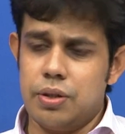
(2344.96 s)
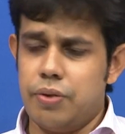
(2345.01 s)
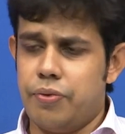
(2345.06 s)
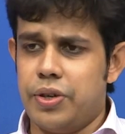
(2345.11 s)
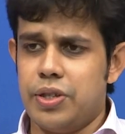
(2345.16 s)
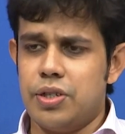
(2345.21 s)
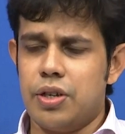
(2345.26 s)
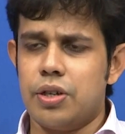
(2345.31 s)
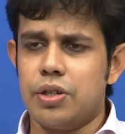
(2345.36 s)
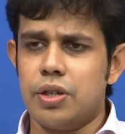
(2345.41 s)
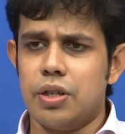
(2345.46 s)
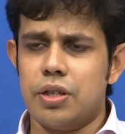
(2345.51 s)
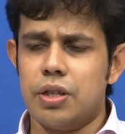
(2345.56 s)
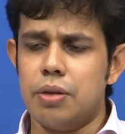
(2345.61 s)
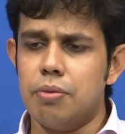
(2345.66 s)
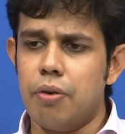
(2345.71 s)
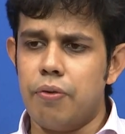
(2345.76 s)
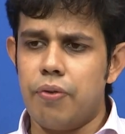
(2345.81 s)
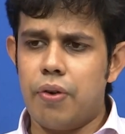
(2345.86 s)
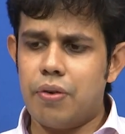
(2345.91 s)
a very central
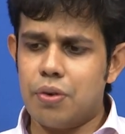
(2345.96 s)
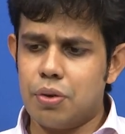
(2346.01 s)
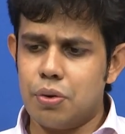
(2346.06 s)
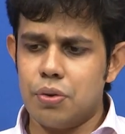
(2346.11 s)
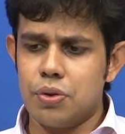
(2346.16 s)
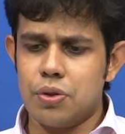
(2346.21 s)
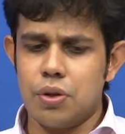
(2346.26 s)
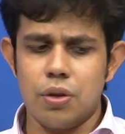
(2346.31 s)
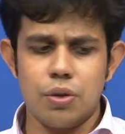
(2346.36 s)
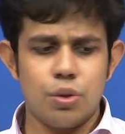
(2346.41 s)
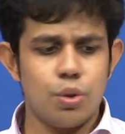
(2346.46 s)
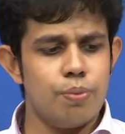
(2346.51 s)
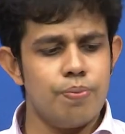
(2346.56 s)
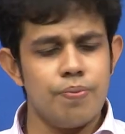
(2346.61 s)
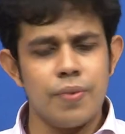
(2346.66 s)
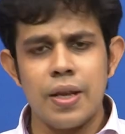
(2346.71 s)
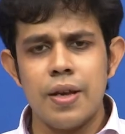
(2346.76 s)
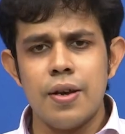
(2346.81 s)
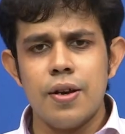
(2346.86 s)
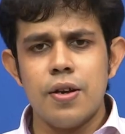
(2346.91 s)
theme of our course also.
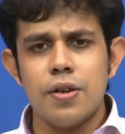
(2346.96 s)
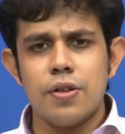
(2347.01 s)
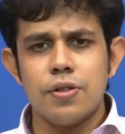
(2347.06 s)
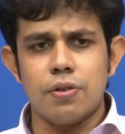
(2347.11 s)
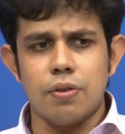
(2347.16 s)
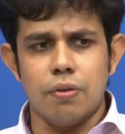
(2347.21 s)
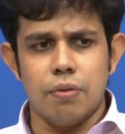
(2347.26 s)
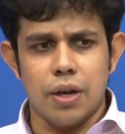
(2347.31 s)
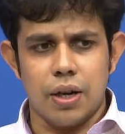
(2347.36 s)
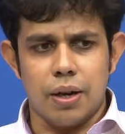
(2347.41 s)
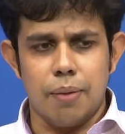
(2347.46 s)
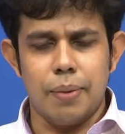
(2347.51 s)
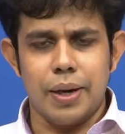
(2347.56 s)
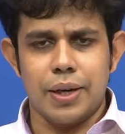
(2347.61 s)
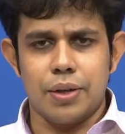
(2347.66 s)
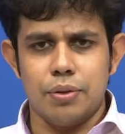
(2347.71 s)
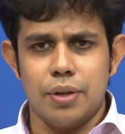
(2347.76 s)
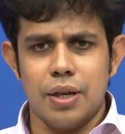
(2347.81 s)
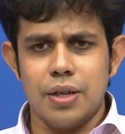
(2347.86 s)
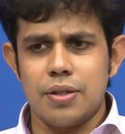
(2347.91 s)
So, we will come back
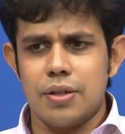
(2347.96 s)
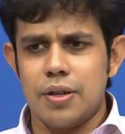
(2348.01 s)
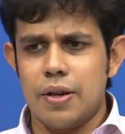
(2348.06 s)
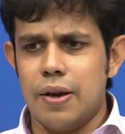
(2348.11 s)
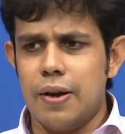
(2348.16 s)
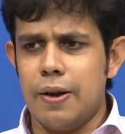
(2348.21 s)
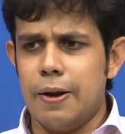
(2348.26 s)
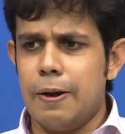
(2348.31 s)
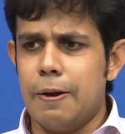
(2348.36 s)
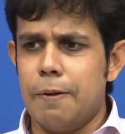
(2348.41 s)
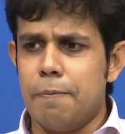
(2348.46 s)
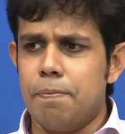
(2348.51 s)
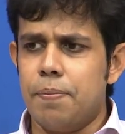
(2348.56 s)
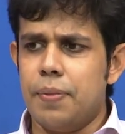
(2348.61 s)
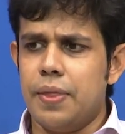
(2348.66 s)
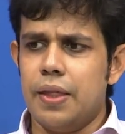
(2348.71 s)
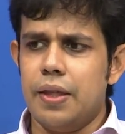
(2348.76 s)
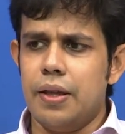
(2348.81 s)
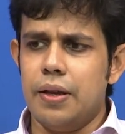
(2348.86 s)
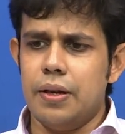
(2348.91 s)
to that
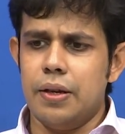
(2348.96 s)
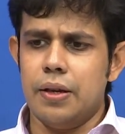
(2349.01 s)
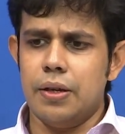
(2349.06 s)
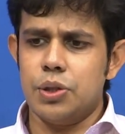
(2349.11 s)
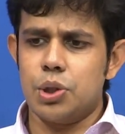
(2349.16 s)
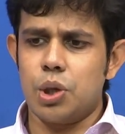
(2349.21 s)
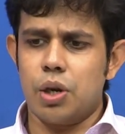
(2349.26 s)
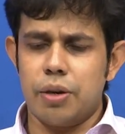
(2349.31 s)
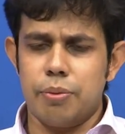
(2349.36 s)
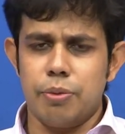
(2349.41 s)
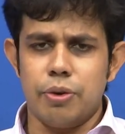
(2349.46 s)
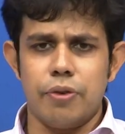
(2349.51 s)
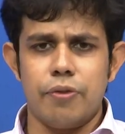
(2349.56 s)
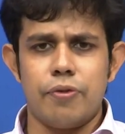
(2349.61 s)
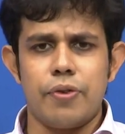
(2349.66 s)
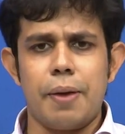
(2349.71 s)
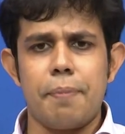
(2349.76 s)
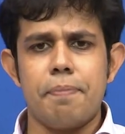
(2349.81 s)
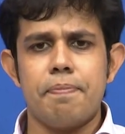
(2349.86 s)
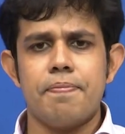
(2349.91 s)
in a short amount of
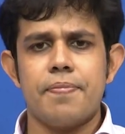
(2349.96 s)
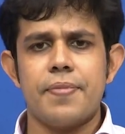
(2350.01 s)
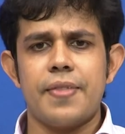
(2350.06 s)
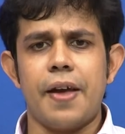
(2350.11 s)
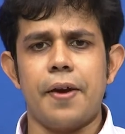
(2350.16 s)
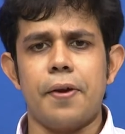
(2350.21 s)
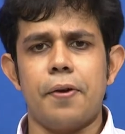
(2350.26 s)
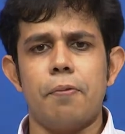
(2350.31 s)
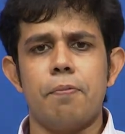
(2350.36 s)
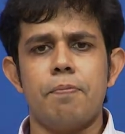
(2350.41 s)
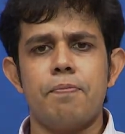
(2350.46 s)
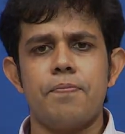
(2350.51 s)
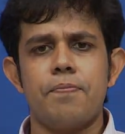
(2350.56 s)
time. Thank you.